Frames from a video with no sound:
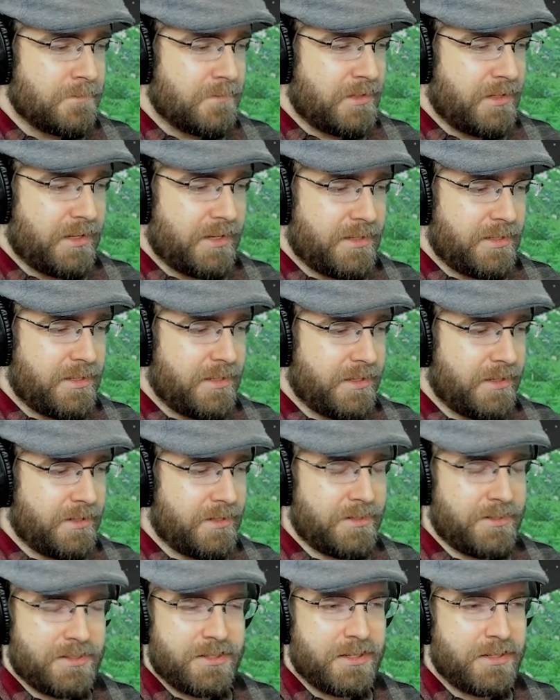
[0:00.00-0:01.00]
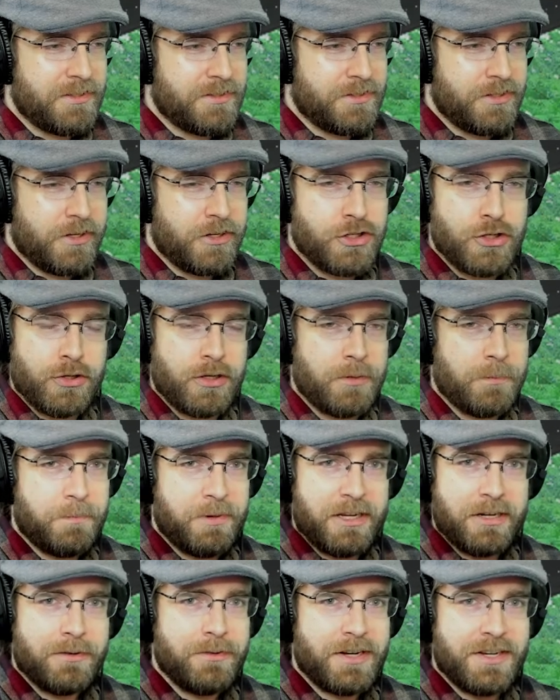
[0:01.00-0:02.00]
There shouldn't
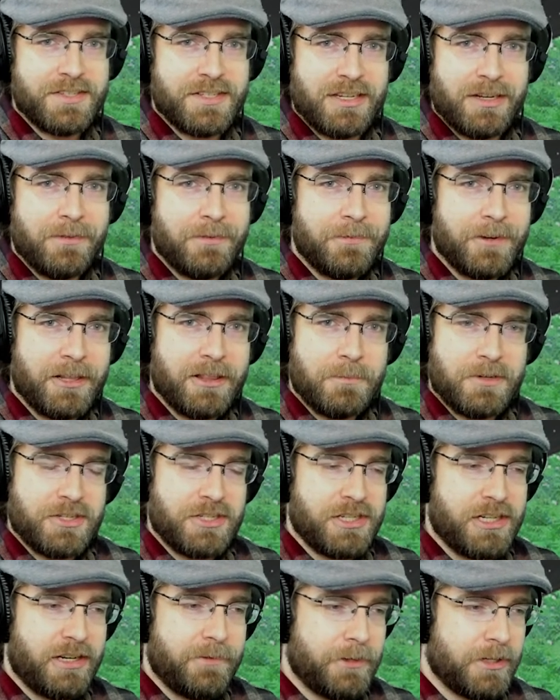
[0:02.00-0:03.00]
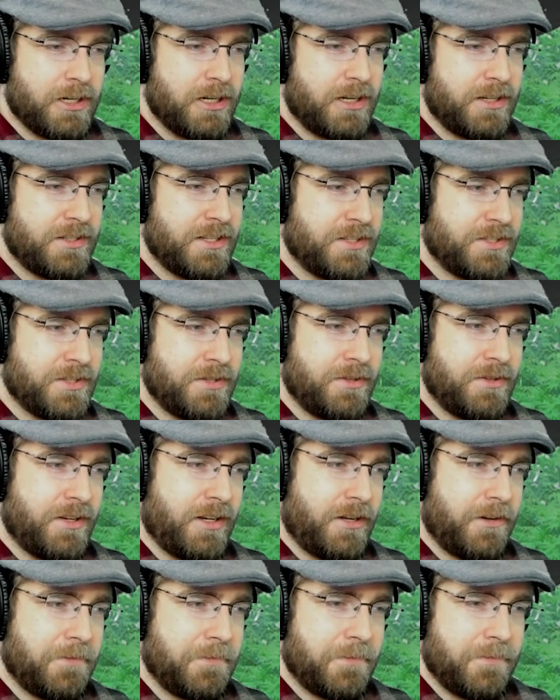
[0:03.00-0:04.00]
be a reason to feed the machine. If your content's good
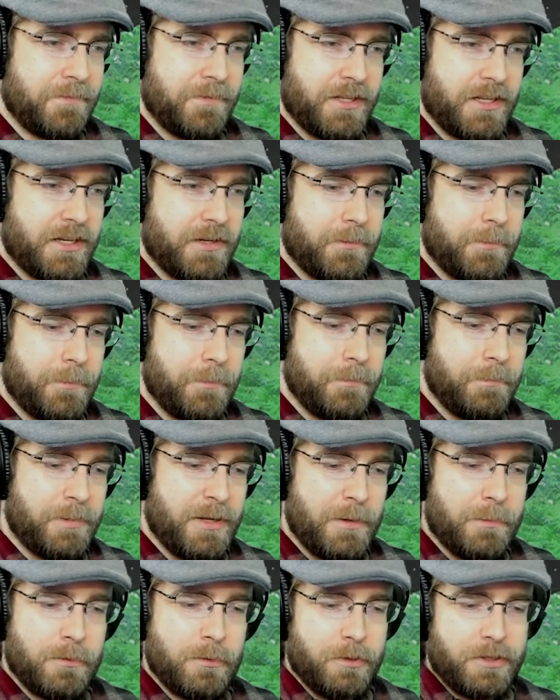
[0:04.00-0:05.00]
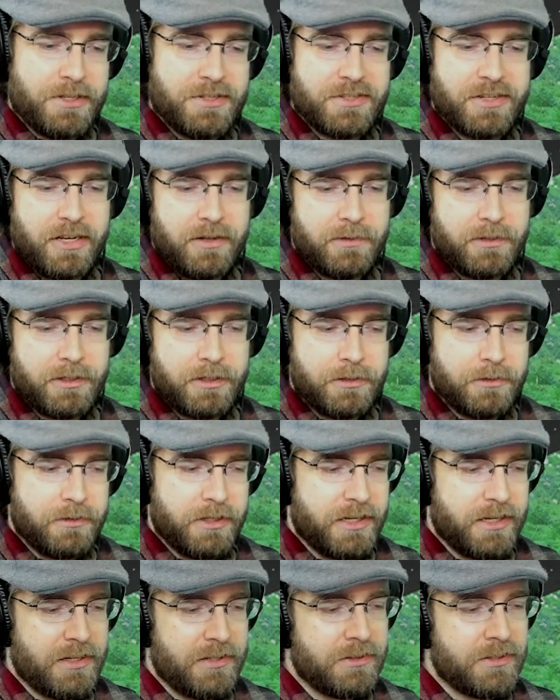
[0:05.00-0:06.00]
enough, then people will discover you,
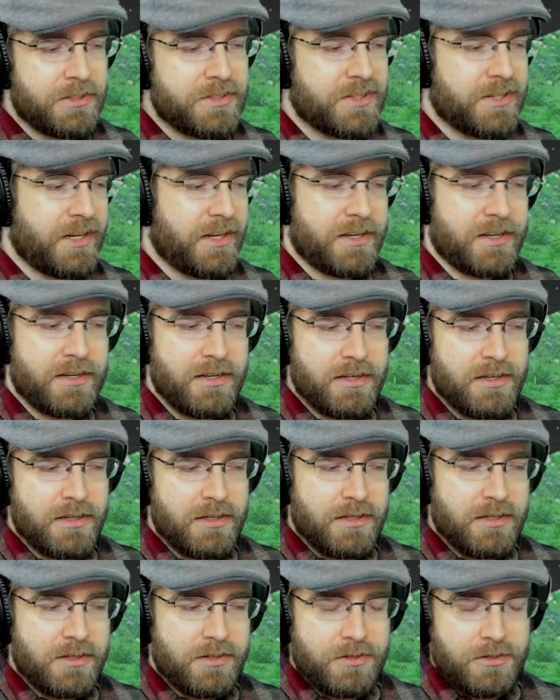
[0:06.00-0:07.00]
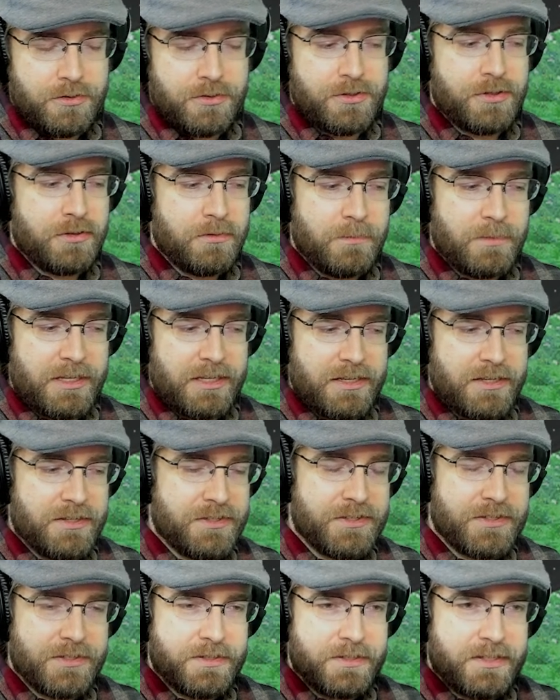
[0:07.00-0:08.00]
and it looks like YouTube
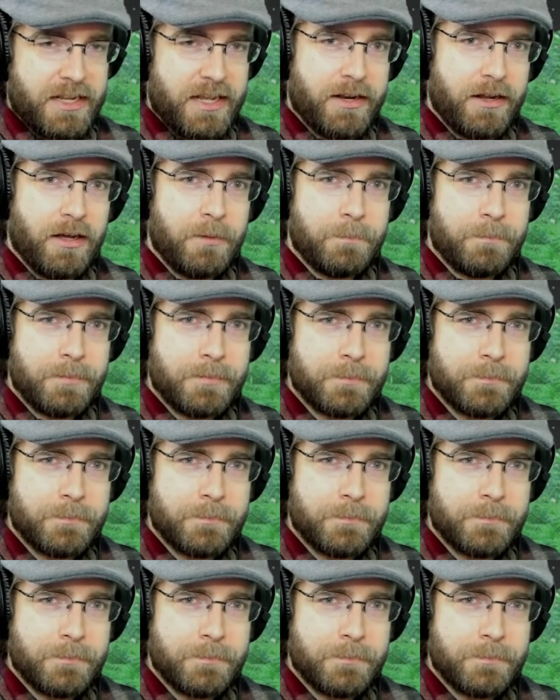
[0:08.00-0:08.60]
is set up